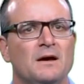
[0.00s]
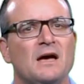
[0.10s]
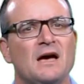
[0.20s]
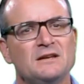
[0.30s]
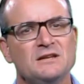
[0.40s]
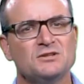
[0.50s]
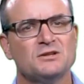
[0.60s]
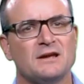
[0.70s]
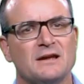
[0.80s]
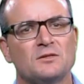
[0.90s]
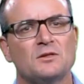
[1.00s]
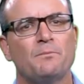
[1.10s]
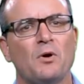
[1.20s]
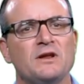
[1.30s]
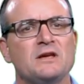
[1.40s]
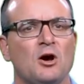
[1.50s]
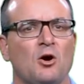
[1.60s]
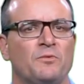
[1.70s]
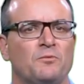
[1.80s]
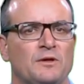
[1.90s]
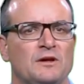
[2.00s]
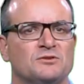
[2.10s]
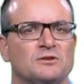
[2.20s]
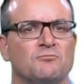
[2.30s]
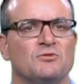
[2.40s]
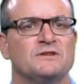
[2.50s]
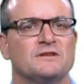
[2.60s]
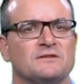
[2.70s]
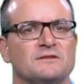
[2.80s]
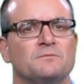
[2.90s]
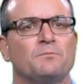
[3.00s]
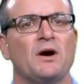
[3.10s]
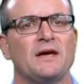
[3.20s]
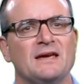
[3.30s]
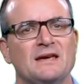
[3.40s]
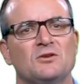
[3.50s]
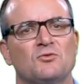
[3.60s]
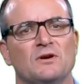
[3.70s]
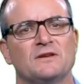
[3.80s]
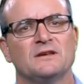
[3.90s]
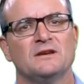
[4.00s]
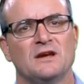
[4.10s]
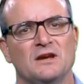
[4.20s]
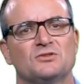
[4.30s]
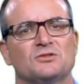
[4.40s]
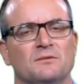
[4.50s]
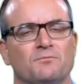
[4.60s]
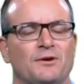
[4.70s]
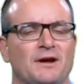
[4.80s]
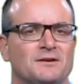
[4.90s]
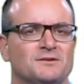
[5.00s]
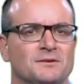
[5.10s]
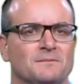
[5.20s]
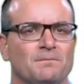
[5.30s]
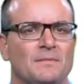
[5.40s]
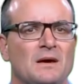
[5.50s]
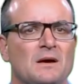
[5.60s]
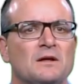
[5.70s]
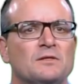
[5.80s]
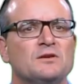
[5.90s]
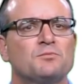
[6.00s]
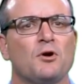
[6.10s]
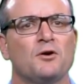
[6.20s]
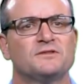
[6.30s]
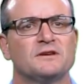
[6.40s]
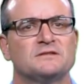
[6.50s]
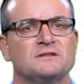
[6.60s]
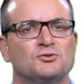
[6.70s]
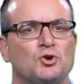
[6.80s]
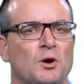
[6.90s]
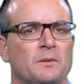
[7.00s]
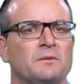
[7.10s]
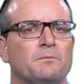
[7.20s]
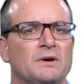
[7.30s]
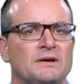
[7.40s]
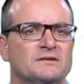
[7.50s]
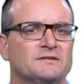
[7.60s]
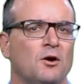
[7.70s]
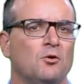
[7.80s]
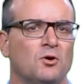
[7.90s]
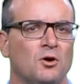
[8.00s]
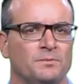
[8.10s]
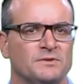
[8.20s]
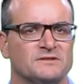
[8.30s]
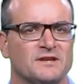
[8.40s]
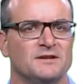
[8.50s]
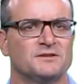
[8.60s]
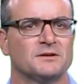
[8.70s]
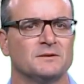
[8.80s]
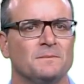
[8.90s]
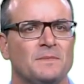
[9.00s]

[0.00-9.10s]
Initially, the body copes with insulin resistance by increasing insulin production. This process is termed beta cell compensation.